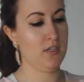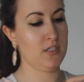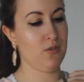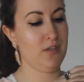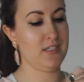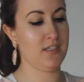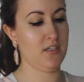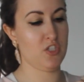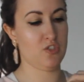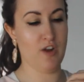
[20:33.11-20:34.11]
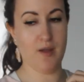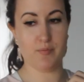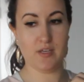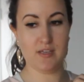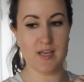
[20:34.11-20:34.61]
So it's
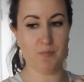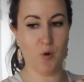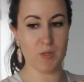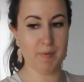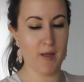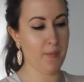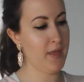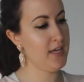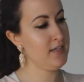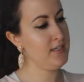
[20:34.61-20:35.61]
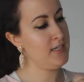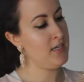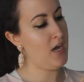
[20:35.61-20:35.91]
strappy, I'm all about that.